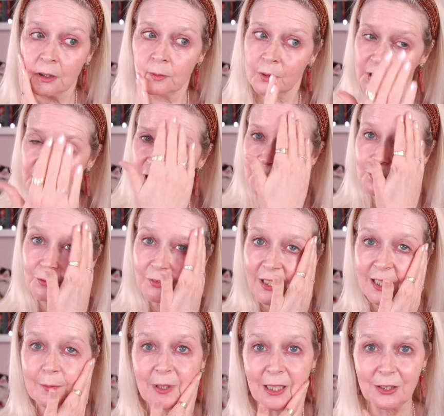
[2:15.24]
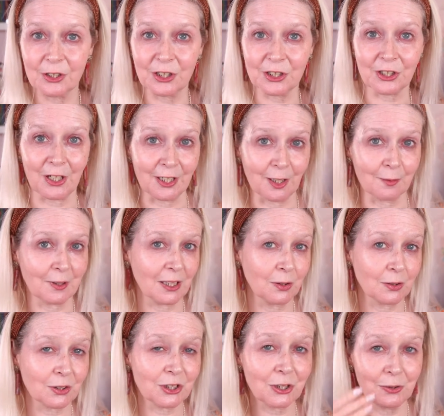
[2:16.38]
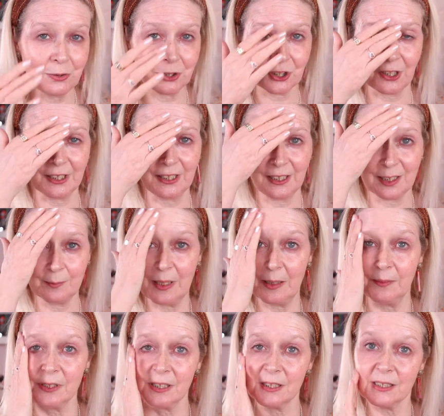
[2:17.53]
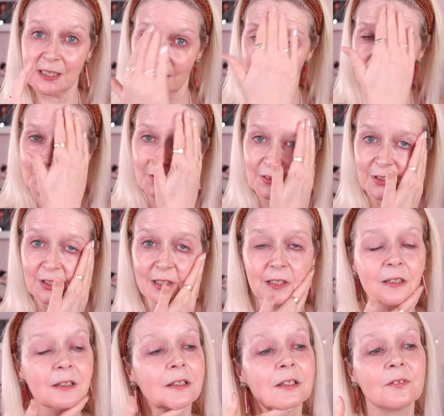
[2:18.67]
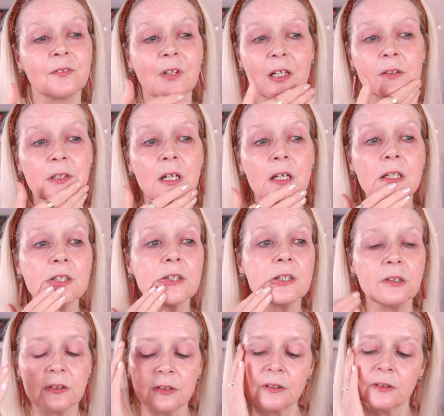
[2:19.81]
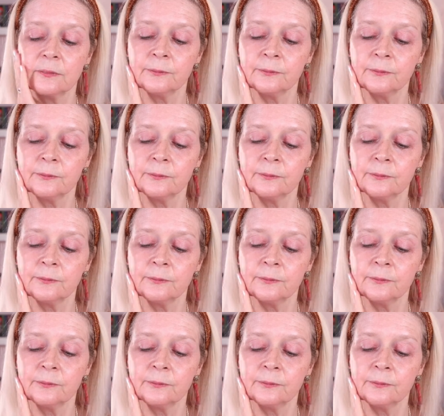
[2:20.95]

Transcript: It just really makes you shiny. I'm going to look too shiny at the moment until I've got the foundation on.